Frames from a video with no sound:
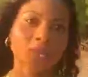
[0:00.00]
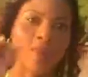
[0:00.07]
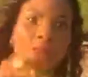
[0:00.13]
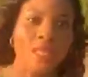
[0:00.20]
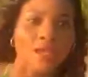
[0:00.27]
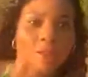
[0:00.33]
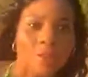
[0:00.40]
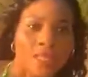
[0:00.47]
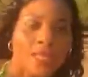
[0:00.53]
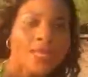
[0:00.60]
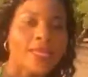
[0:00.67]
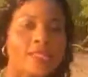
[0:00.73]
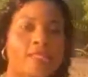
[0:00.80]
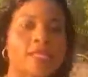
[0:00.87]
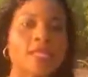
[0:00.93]
coming up
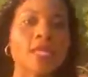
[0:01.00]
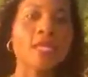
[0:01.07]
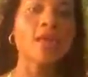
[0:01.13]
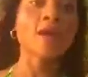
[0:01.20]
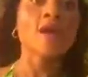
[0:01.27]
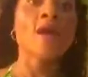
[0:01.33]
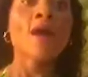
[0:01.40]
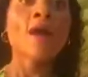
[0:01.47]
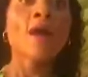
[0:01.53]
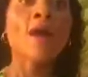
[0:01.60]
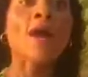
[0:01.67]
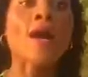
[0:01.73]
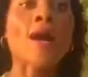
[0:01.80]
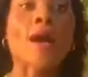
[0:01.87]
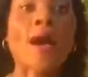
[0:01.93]
later. See,
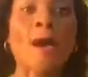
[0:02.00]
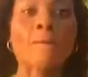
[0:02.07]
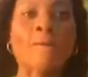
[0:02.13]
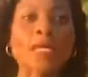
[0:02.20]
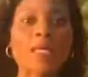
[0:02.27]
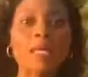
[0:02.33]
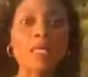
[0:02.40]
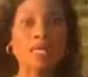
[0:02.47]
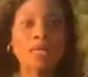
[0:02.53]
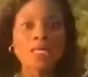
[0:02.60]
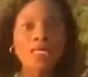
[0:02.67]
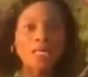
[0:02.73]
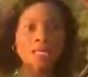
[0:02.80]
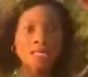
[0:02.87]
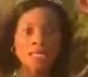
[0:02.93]
I got a bikini.